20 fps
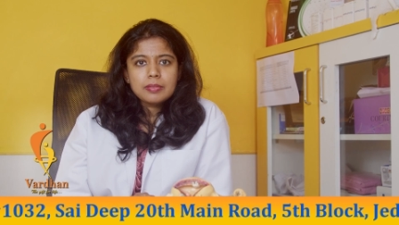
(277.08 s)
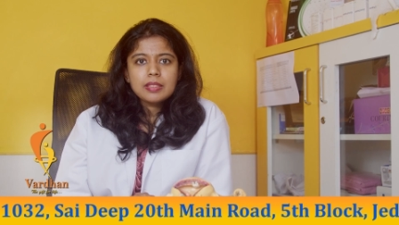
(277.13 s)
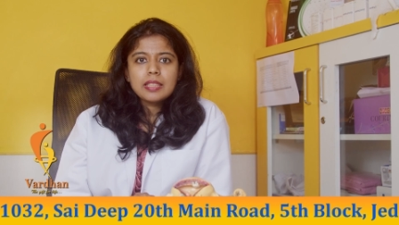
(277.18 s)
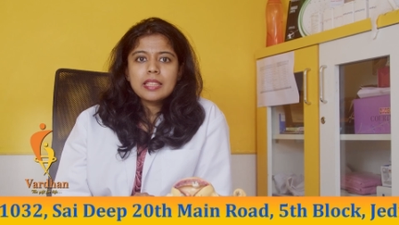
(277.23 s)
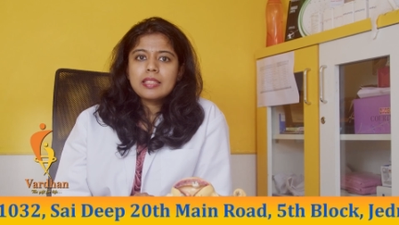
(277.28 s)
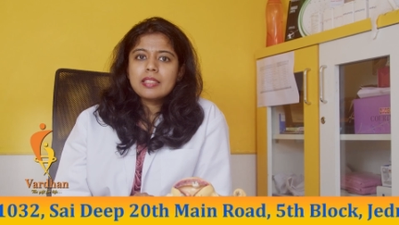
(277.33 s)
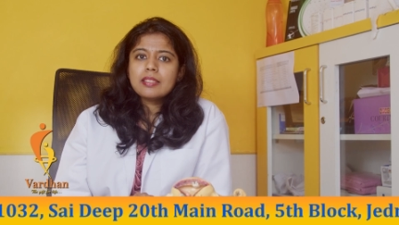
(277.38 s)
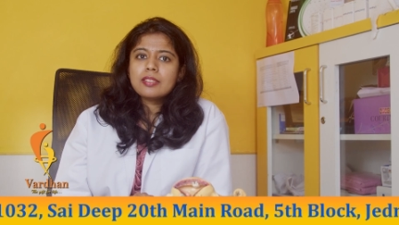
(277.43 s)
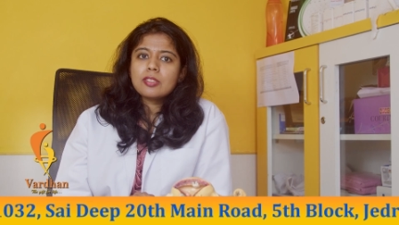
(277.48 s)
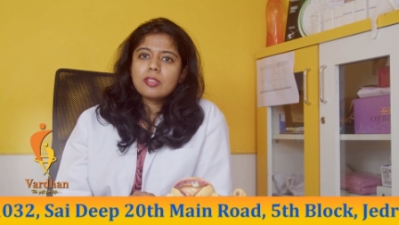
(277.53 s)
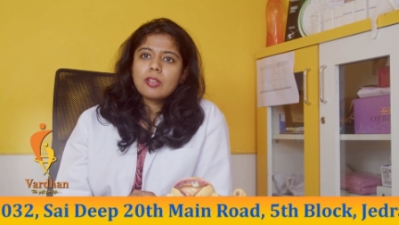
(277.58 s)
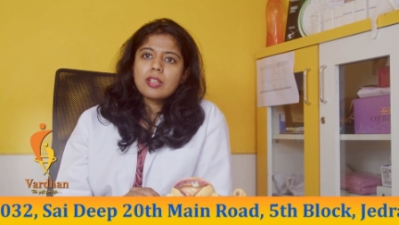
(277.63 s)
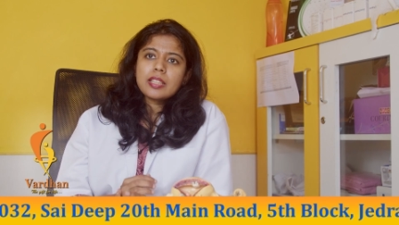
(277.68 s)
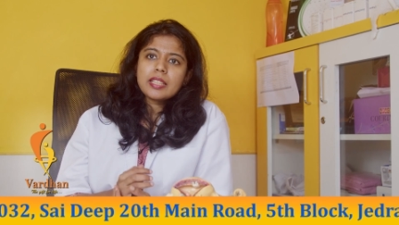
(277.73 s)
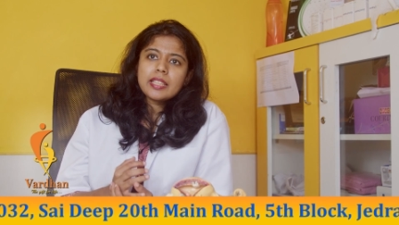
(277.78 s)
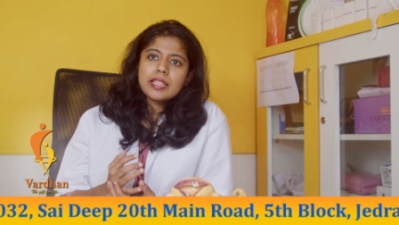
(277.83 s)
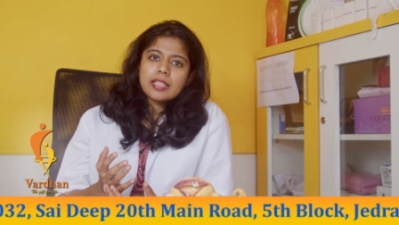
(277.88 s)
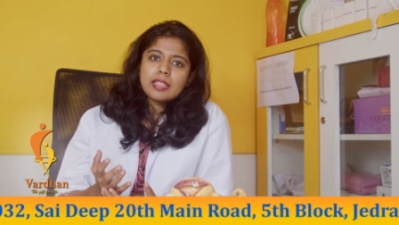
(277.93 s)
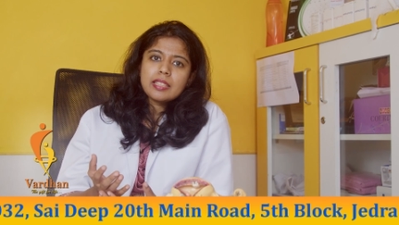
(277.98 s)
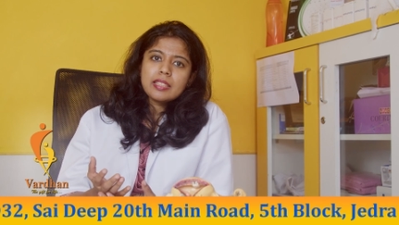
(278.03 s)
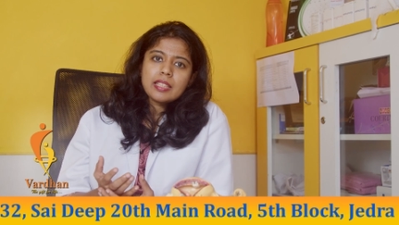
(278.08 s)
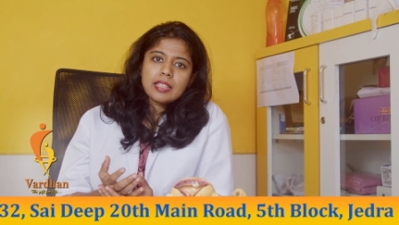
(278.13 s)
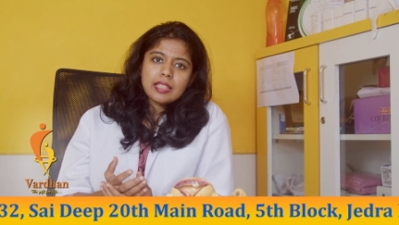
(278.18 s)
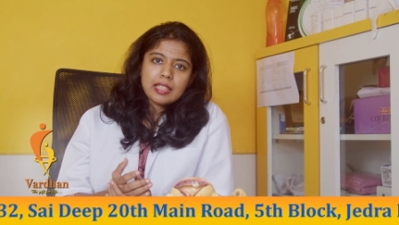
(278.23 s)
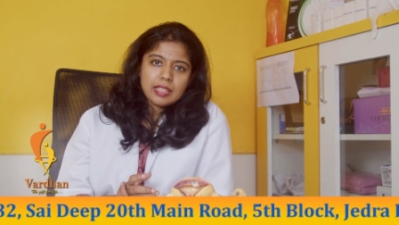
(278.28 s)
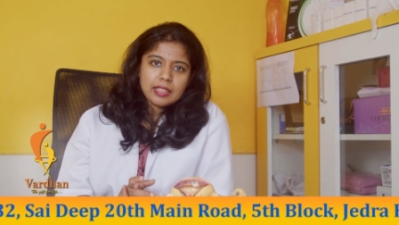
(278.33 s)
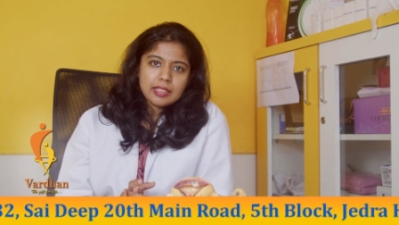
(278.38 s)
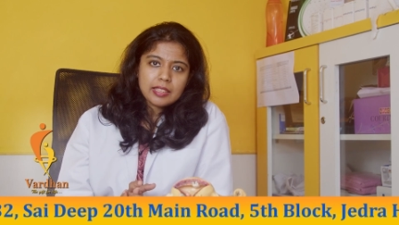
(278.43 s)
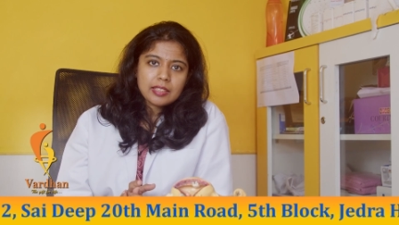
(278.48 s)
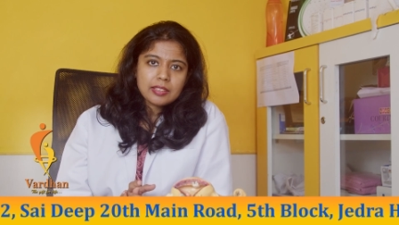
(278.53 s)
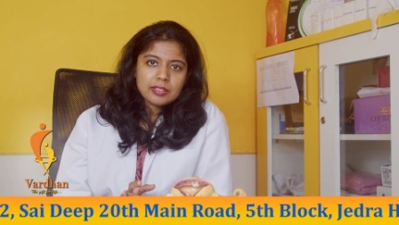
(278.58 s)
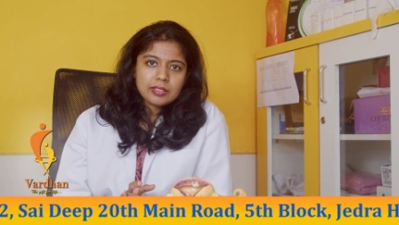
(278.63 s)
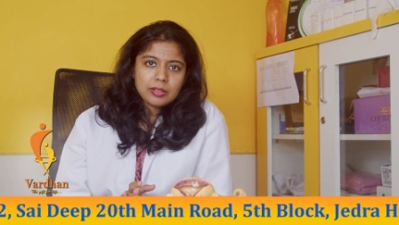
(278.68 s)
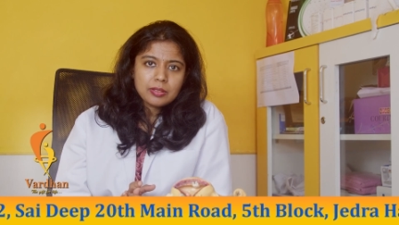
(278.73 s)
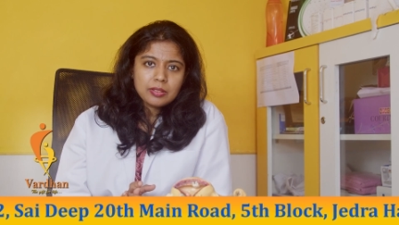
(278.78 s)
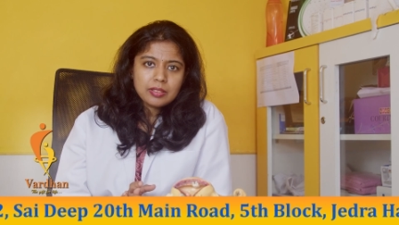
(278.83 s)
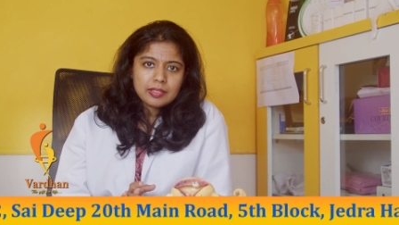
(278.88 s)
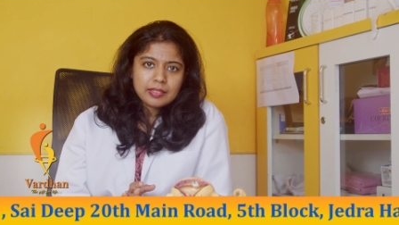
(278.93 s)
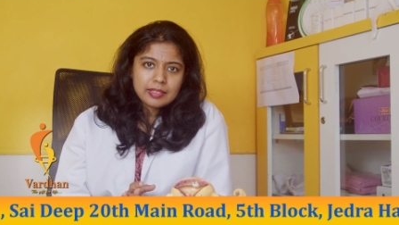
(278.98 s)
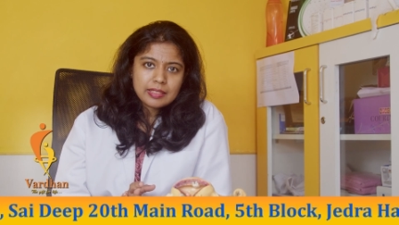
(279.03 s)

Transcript: it is not like an ultrasound.